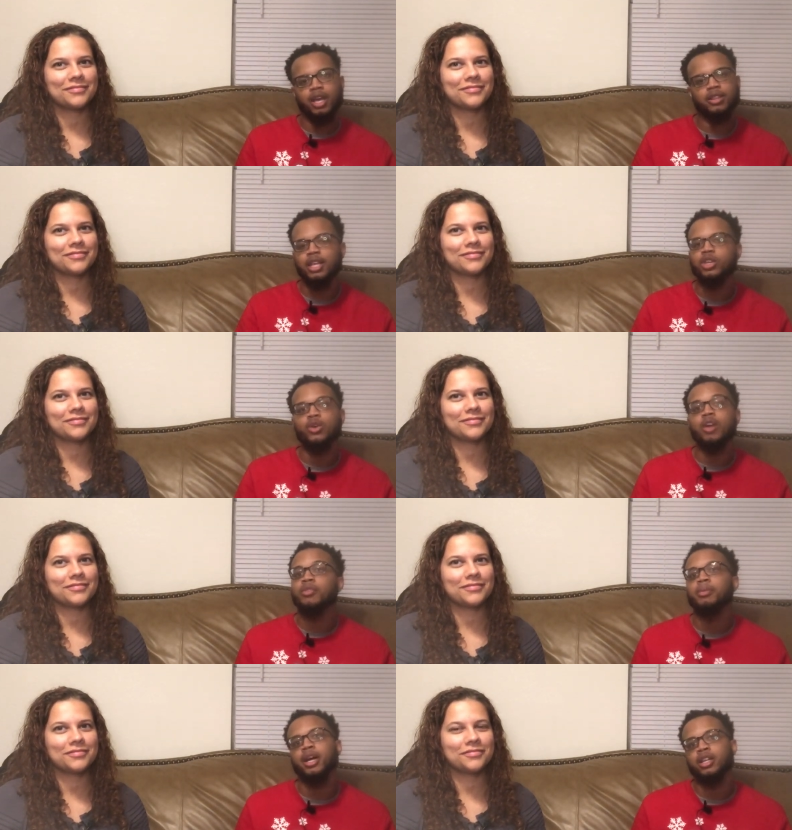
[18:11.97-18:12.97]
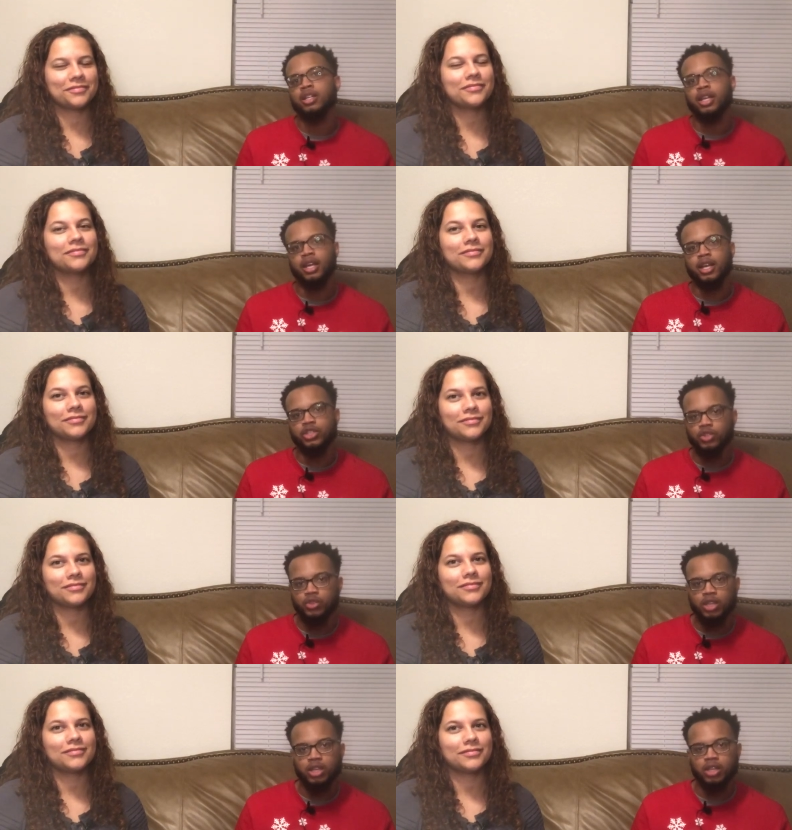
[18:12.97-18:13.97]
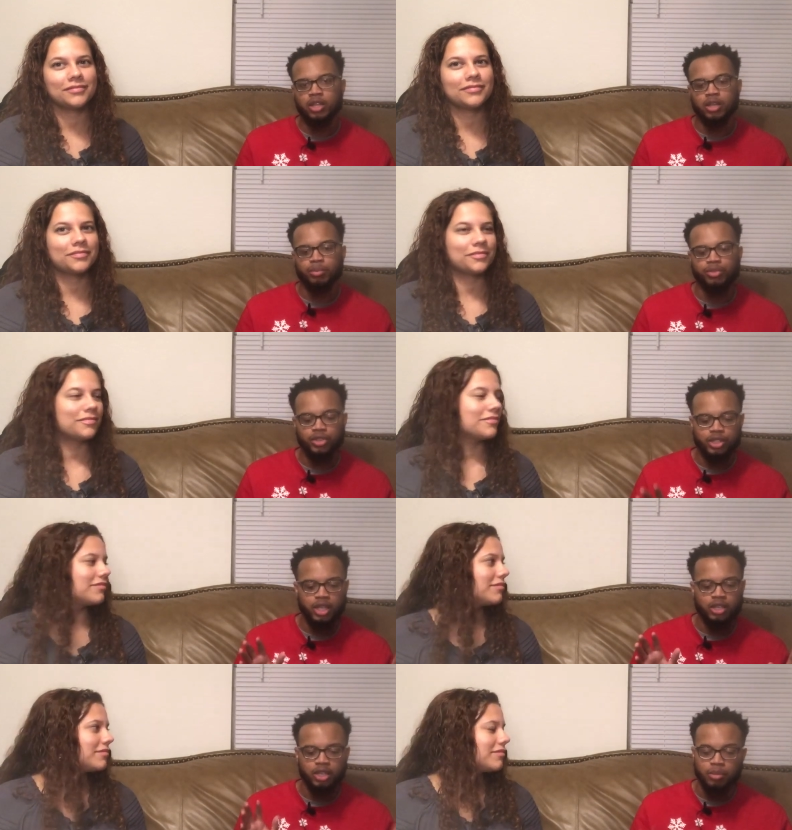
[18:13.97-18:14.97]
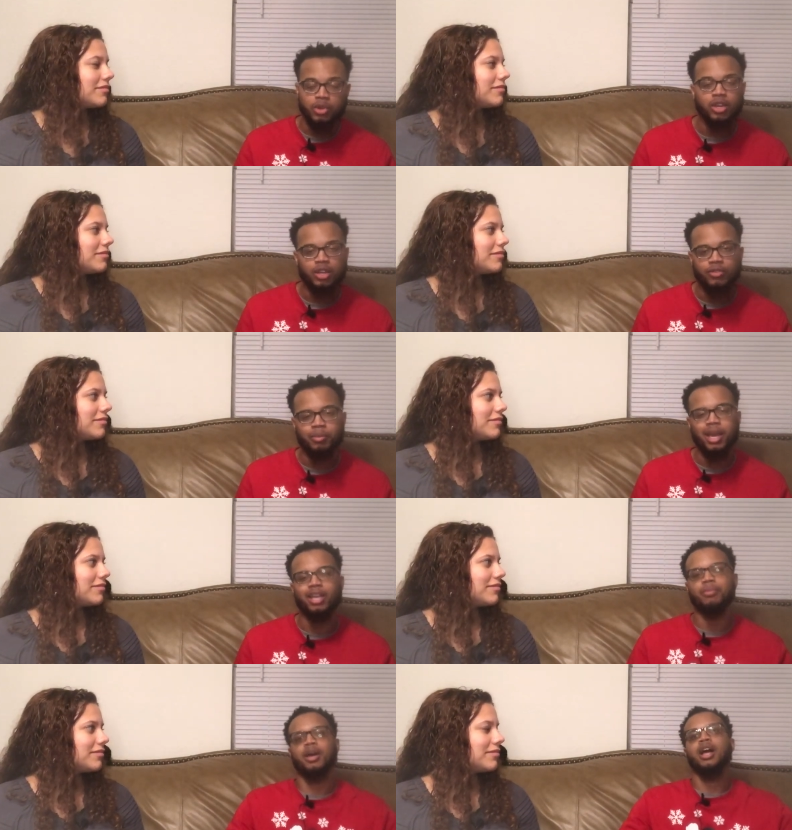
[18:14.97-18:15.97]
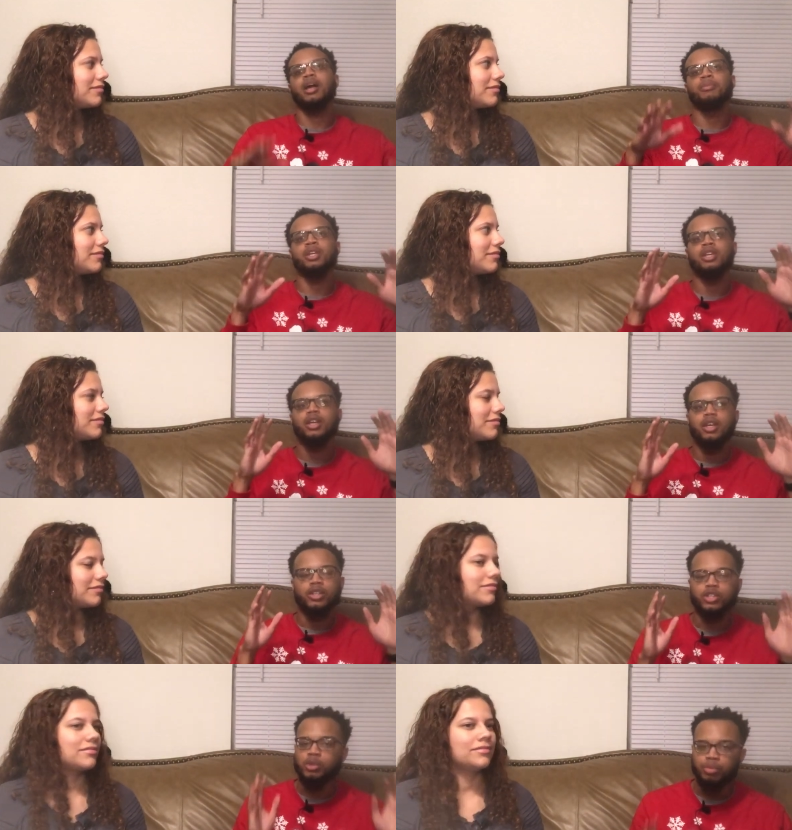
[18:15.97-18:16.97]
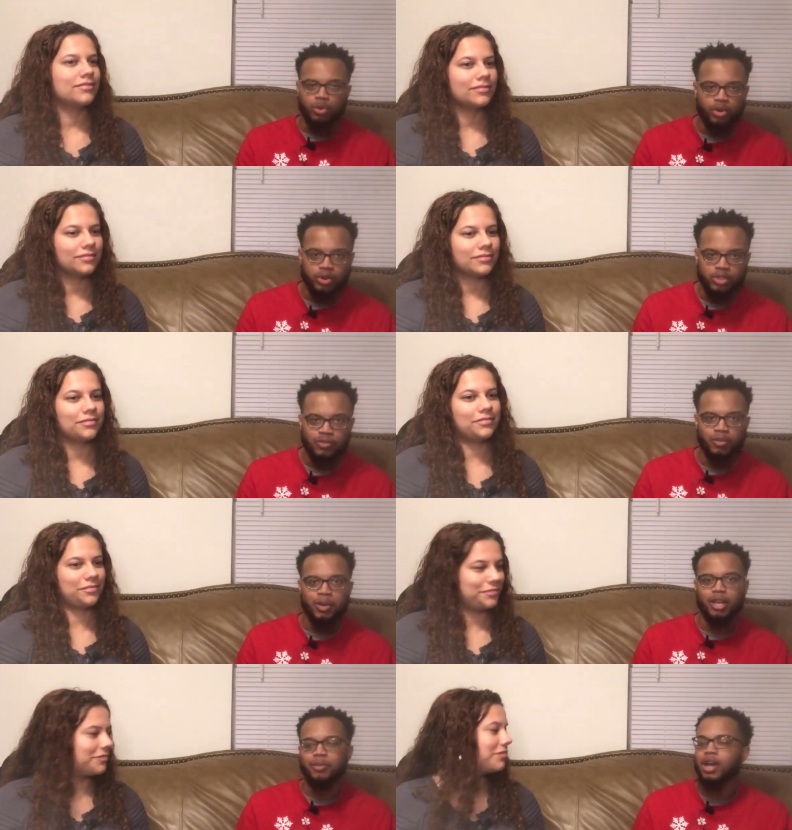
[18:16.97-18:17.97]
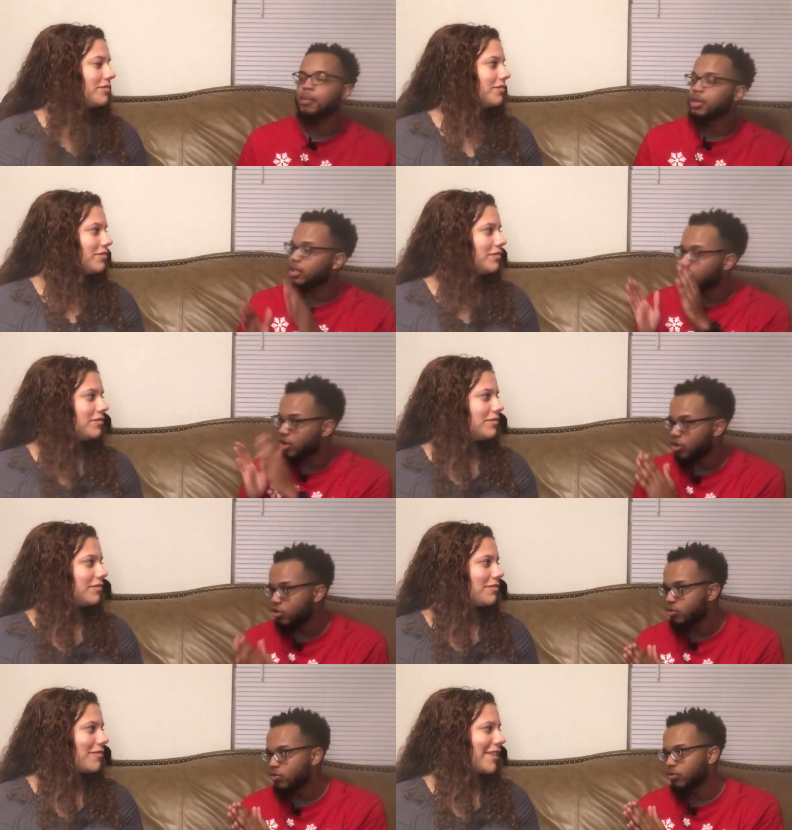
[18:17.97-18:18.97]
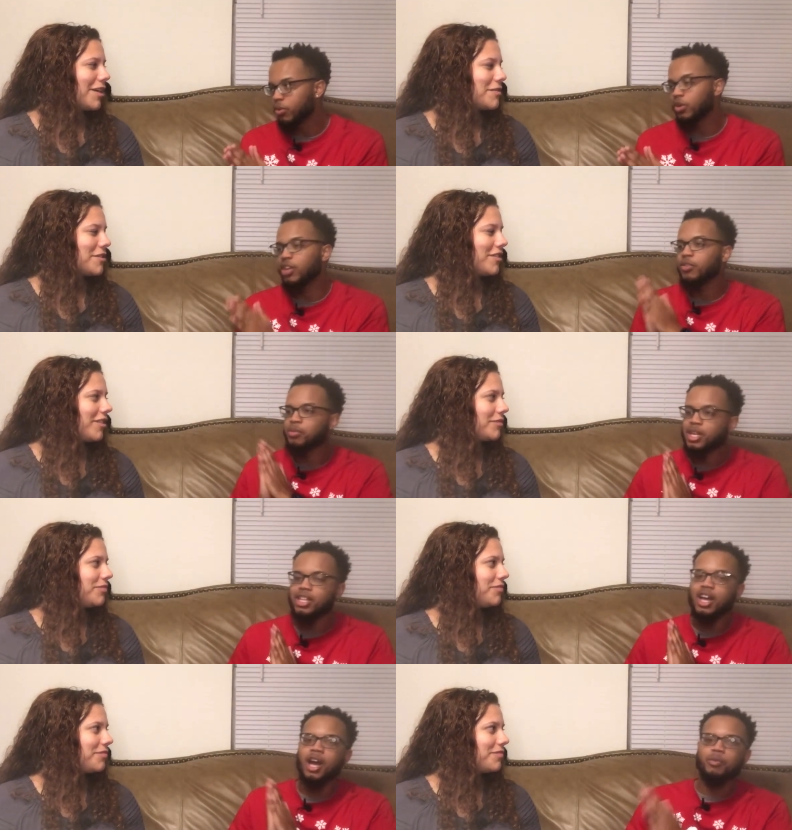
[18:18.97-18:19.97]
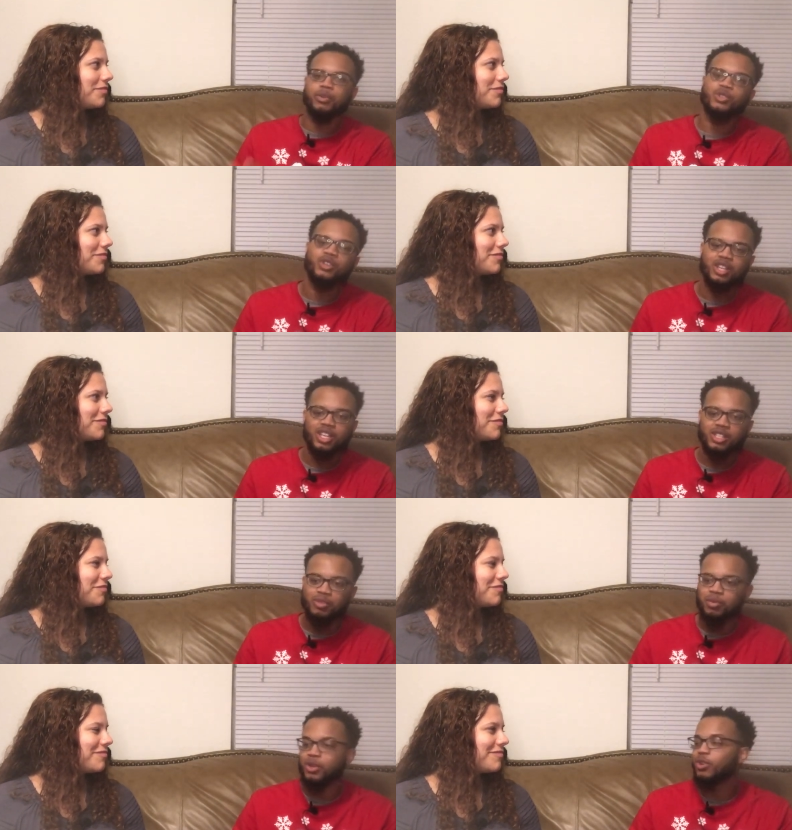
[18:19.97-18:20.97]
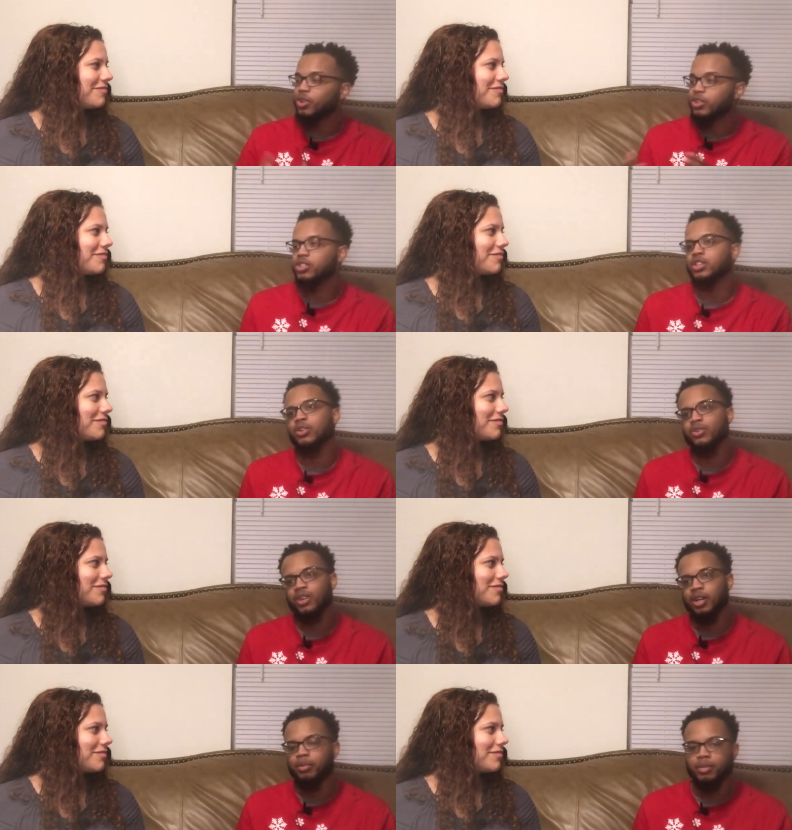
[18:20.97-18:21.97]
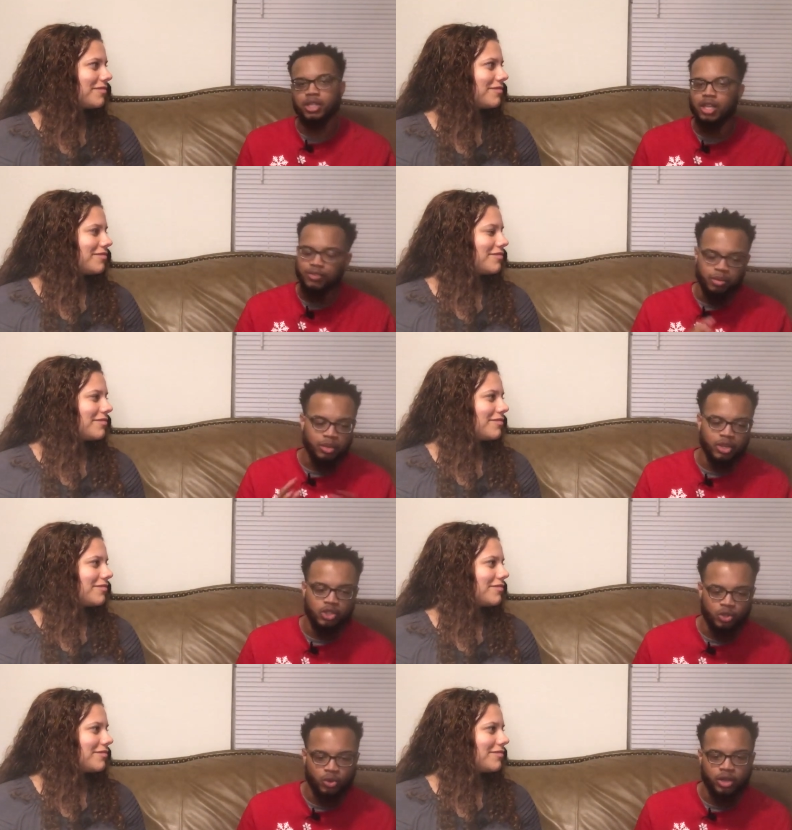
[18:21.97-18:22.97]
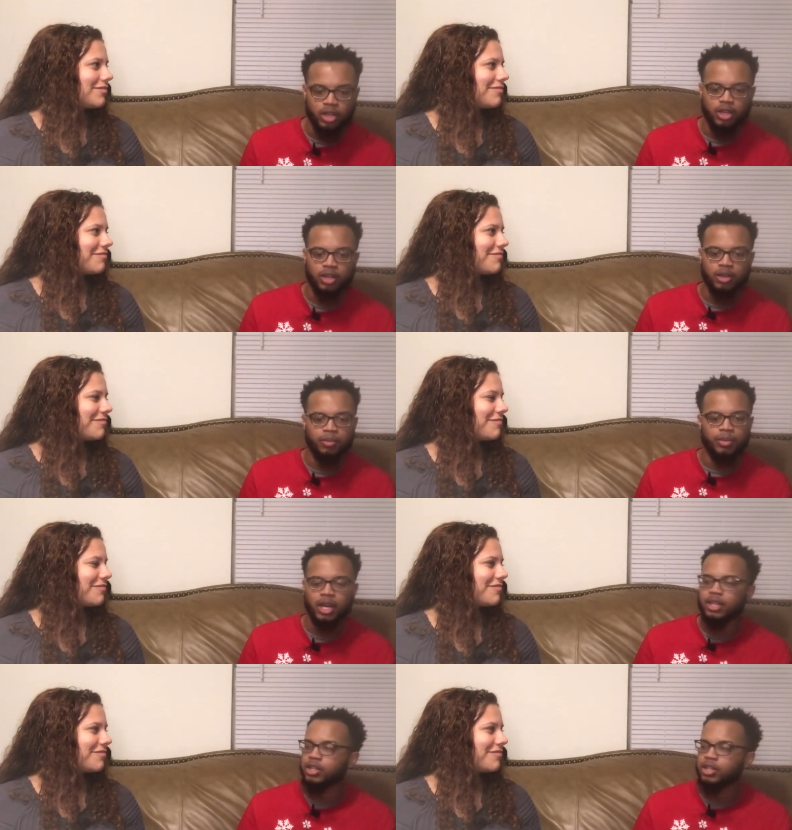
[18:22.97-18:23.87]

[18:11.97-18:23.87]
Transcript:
Speaker 1: thank you, everybody. Like, I truly uh, appreciate the community for backing behind me the supporters for Back Up Behind Me. Thank you for Absolutely. giving me the opportunity to be on your show. Um, it's definitely been a joy, um, and I